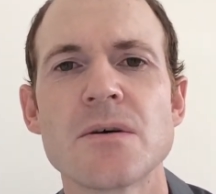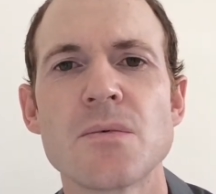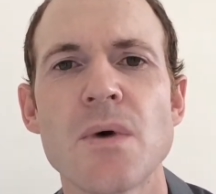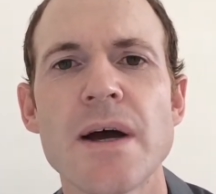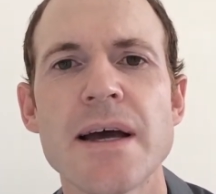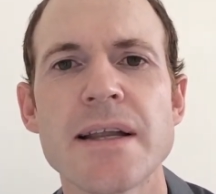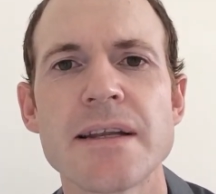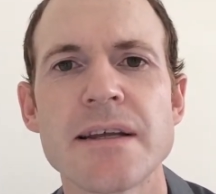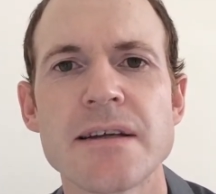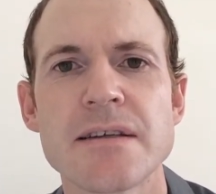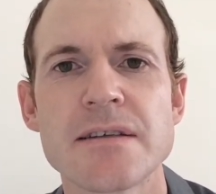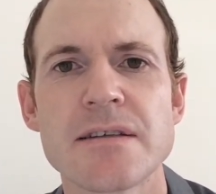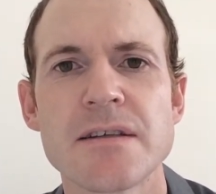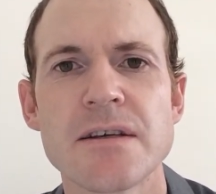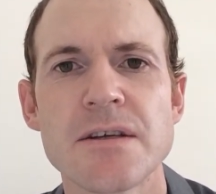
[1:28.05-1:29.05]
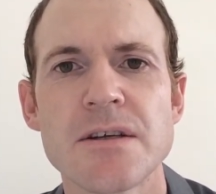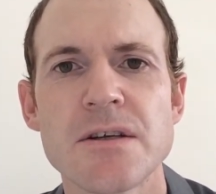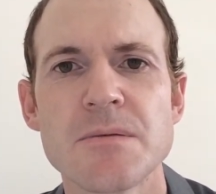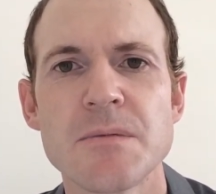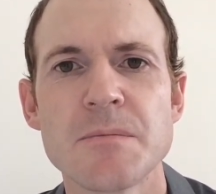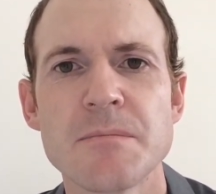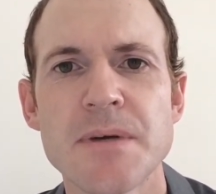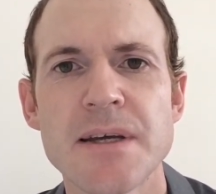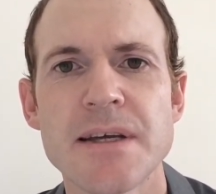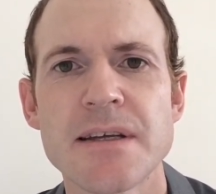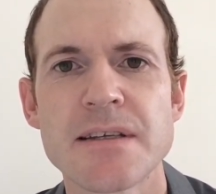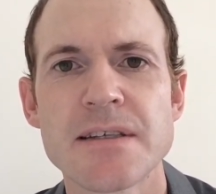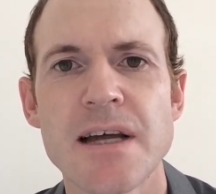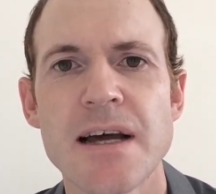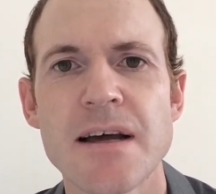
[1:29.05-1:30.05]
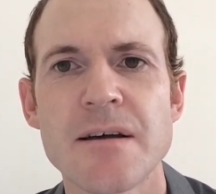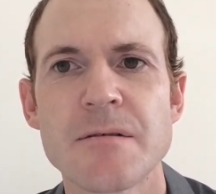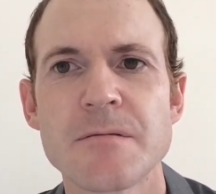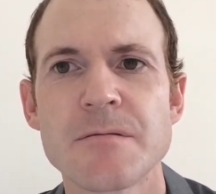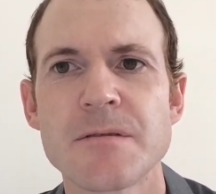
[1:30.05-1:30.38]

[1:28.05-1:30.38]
awareness that human beings have,